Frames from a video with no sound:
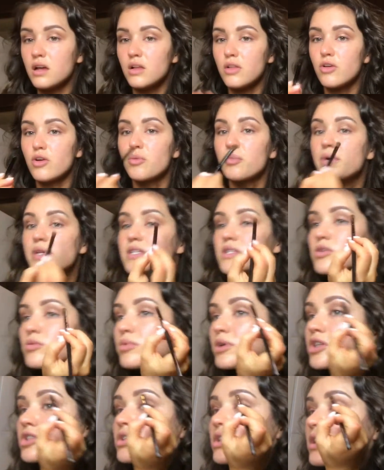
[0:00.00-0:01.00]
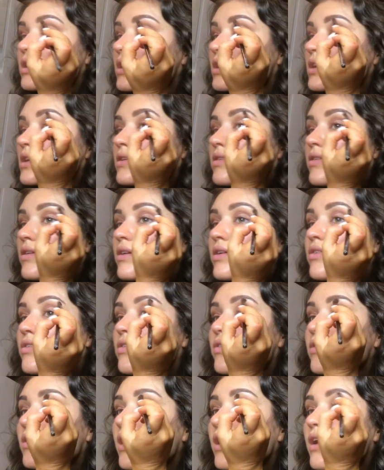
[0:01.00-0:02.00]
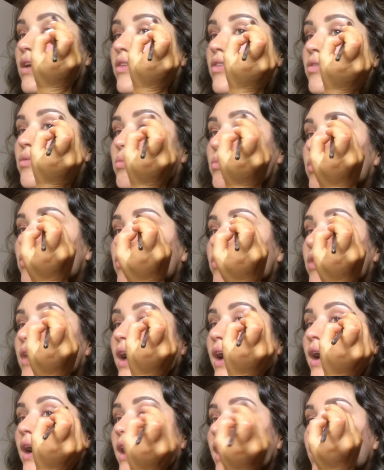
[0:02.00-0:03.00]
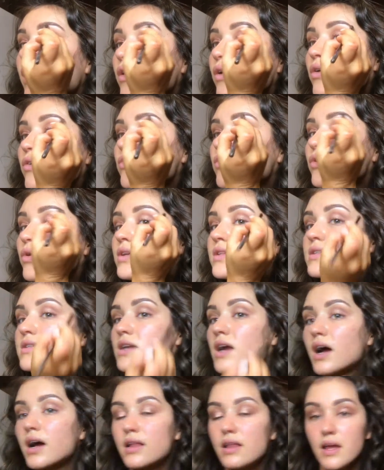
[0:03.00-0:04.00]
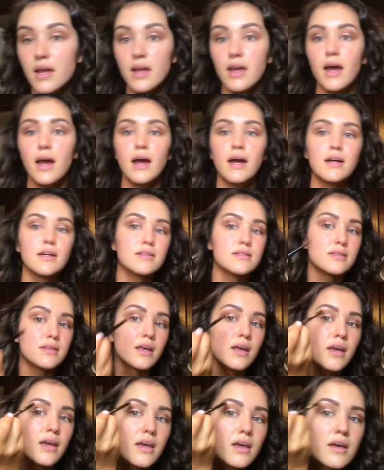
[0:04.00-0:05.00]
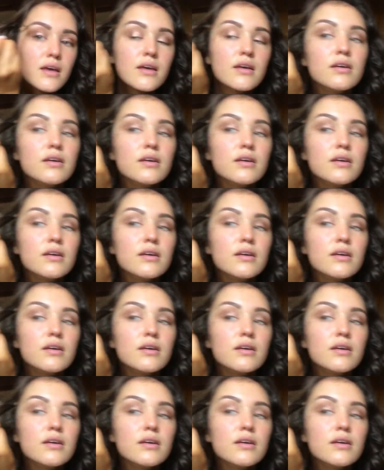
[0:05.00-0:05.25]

Little pencil brush like this and just kind of smooth that out so it's not like as like